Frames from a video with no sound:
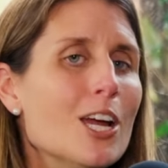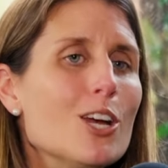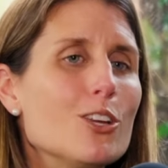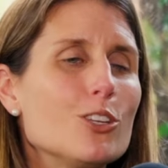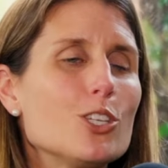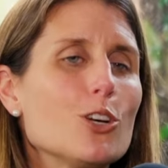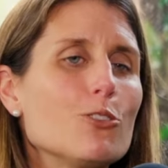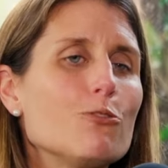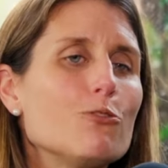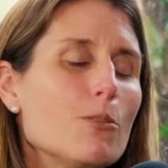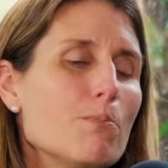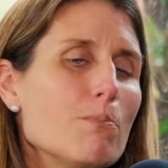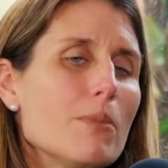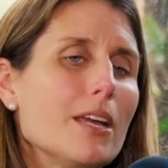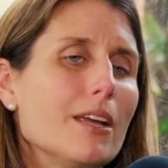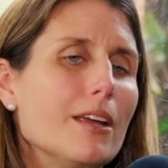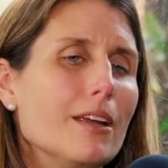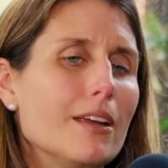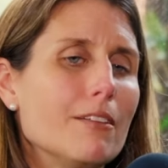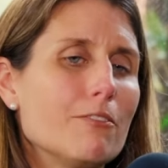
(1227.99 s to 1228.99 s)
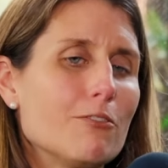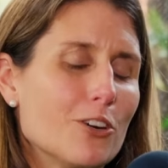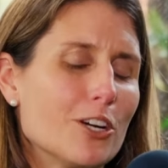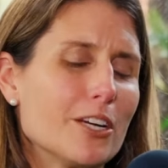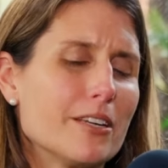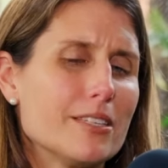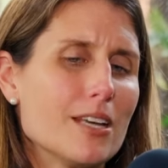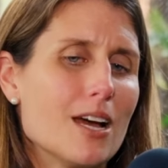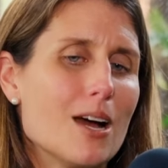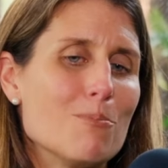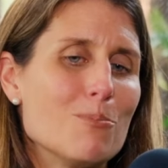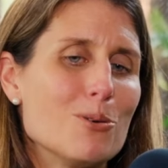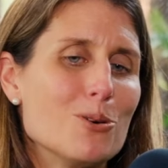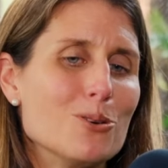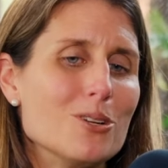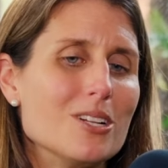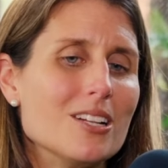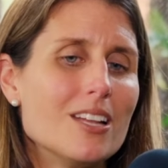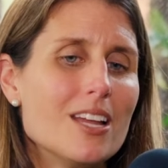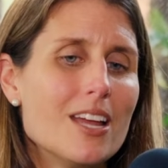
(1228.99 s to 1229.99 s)
So for me, for
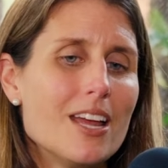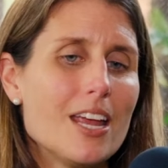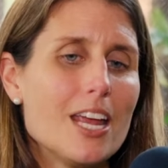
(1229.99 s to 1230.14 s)
example,